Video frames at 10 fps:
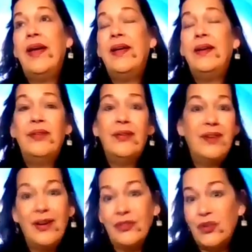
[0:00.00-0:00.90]
and
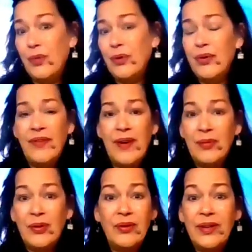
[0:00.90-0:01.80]
October,
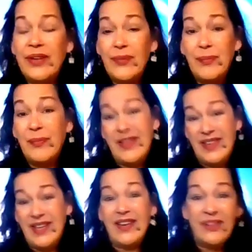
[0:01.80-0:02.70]
November, or even by
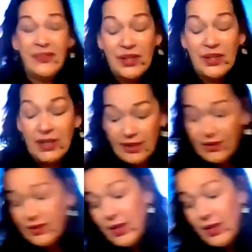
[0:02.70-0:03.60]
the end of the
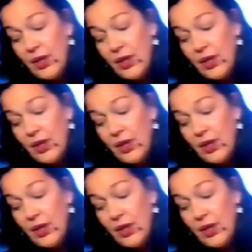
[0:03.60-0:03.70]
year,